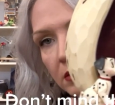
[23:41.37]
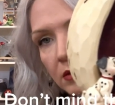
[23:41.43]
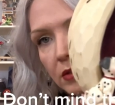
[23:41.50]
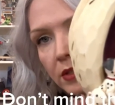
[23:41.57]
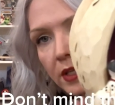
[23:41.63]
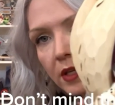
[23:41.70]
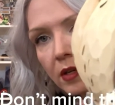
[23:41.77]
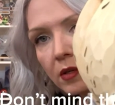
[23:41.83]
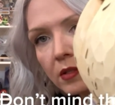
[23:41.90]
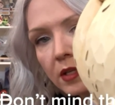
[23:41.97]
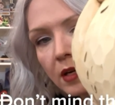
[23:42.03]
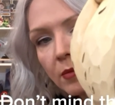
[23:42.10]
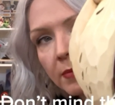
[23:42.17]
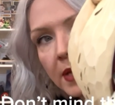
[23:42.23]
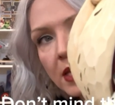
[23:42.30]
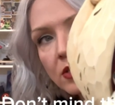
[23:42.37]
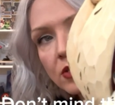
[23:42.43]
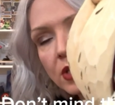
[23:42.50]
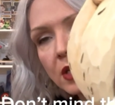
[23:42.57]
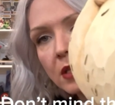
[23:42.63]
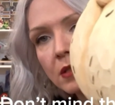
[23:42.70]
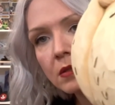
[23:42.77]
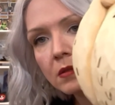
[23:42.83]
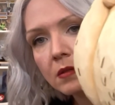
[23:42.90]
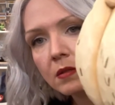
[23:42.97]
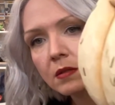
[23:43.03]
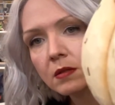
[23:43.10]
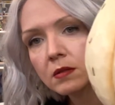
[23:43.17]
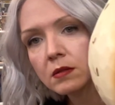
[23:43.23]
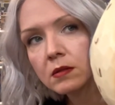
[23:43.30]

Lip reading: Look at our Dalmatians.